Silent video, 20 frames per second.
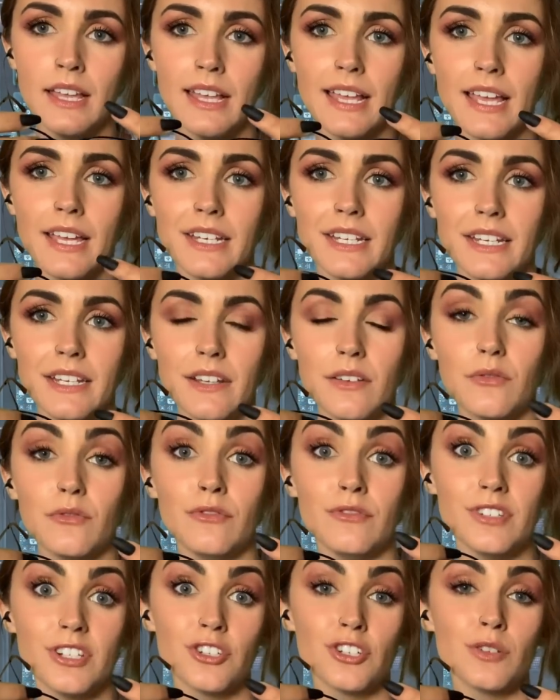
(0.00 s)
any
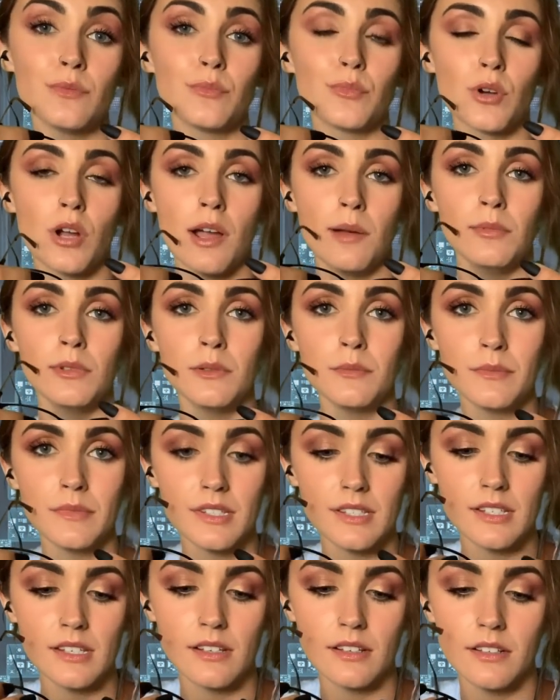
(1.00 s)
vision
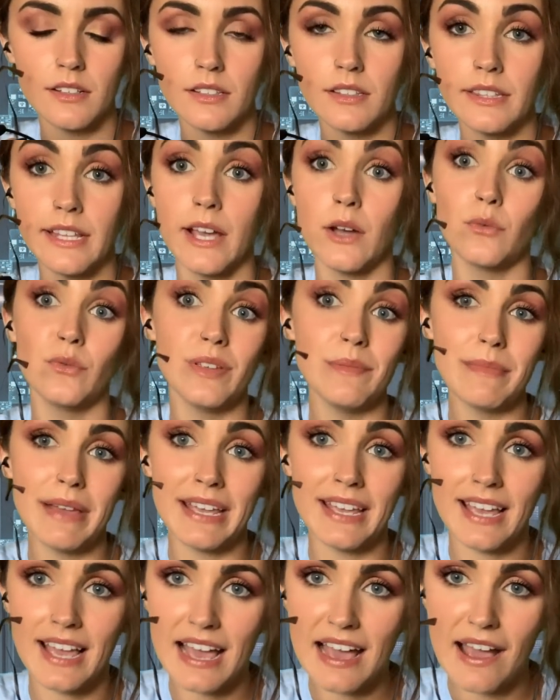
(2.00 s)
problems that we
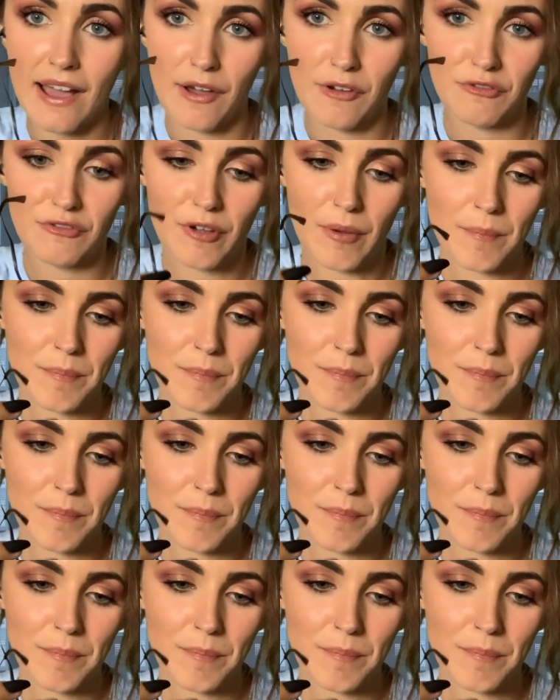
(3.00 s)
may have.